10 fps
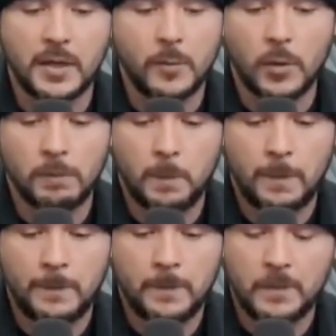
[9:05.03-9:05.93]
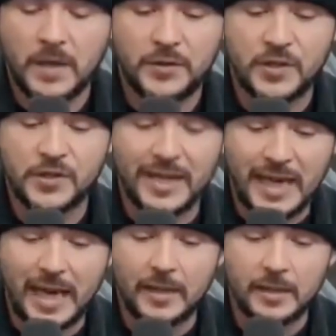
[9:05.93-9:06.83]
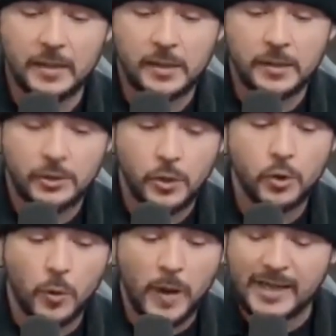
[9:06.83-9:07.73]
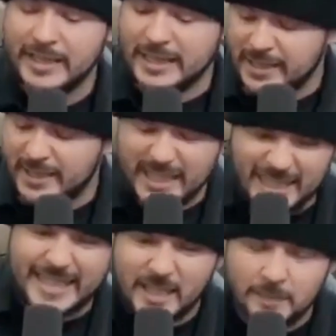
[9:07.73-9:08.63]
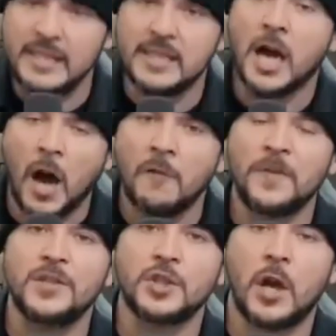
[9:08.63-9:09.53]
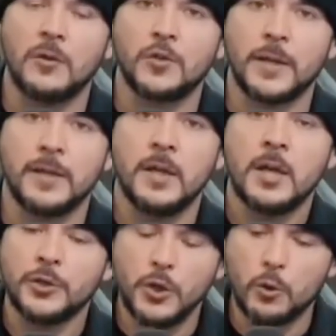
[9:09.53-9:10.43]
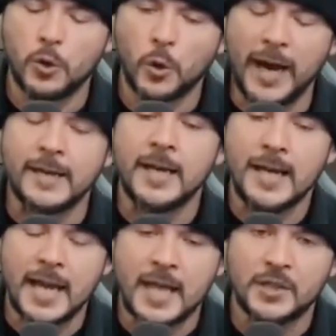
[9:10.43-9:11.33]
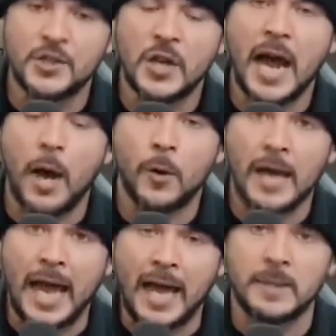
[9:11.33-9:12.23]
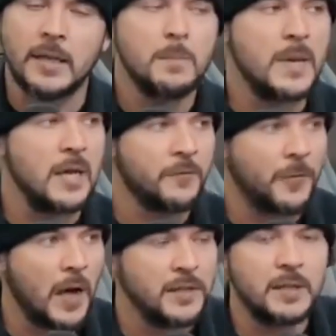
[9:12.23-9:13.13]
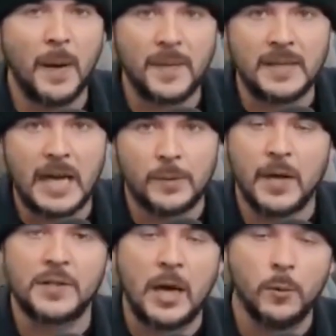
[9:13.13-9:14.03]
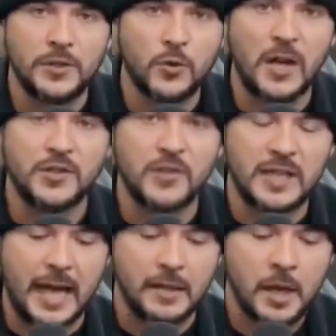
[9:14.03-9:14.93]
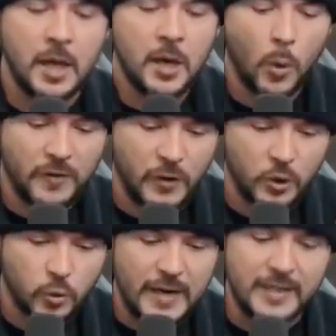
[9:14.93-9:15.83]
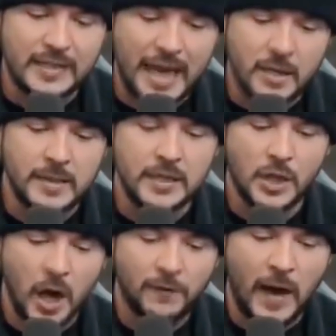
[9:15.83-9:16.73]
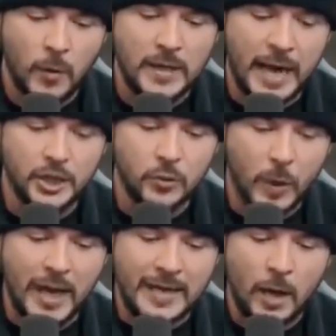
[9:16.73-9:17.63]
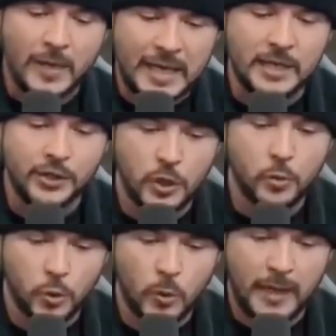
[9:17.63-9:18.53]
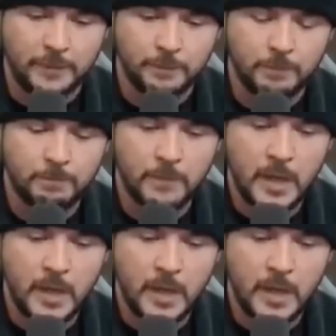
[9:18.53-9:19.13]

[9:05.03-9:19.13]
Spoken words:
matters anymore. This is psychotic. Ukraine is the enemy of this country. Ukraine is our enemy, being funded by the Democrats. I will stress this again. One of the greatest enemies of our nation right now is Ukraine.